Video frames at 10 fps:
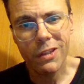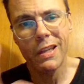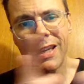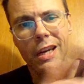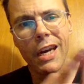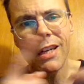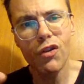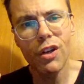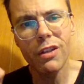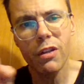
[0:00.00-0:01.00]

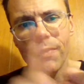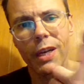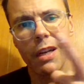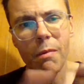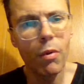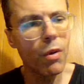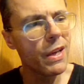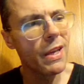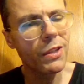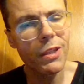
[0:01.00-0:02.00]
psychiatry, Slovenian
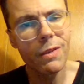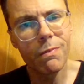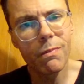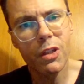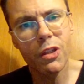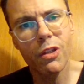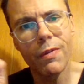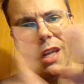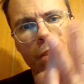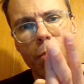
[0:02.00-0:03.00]
police,
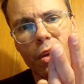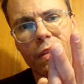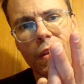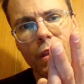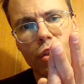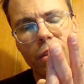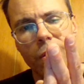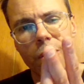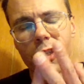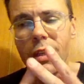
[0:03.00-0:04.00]
Slovenian
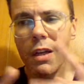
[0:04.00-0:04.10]
politicians,